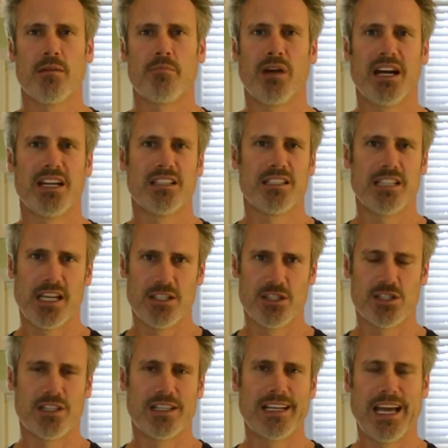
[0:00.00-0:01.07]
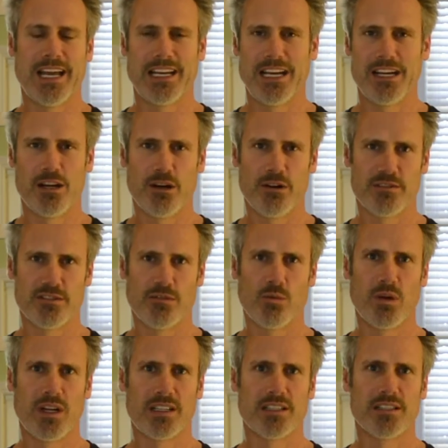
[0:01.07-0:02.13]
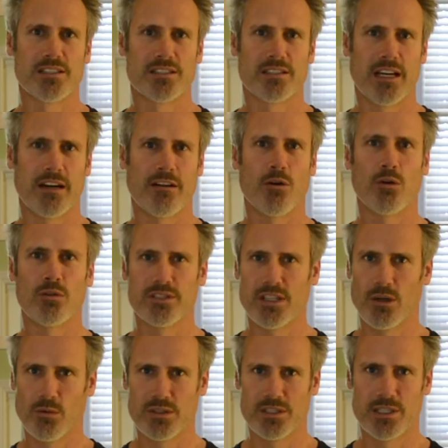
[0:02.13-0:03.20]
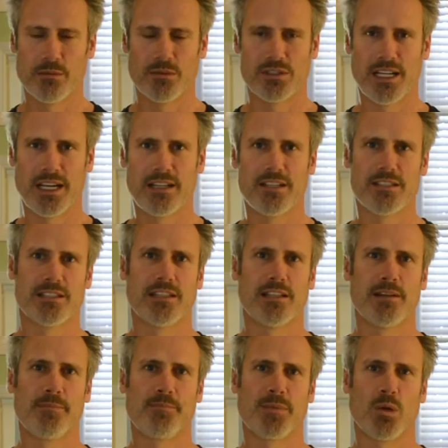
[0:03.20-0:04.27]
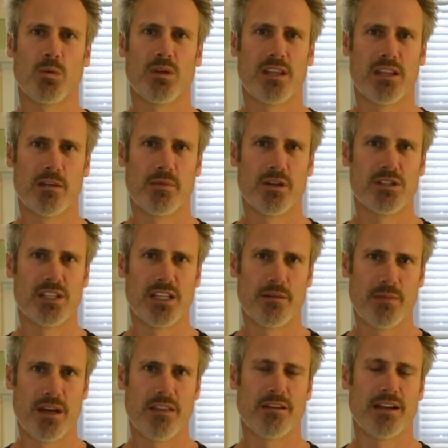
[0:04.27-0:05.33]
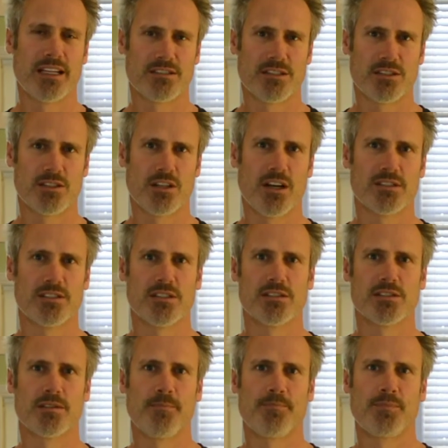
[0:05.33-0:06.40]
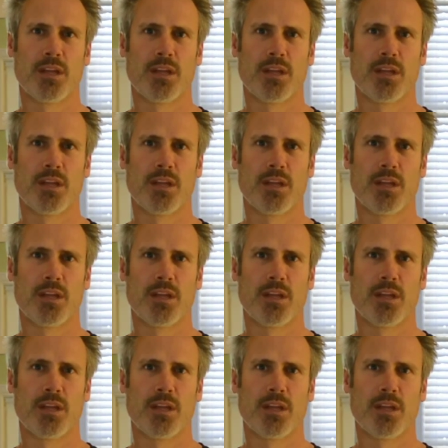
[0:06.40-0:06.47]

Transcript: Pain, tension and any areas of weakness are all dealt with simultaneously within the Bohdiya Method exercises.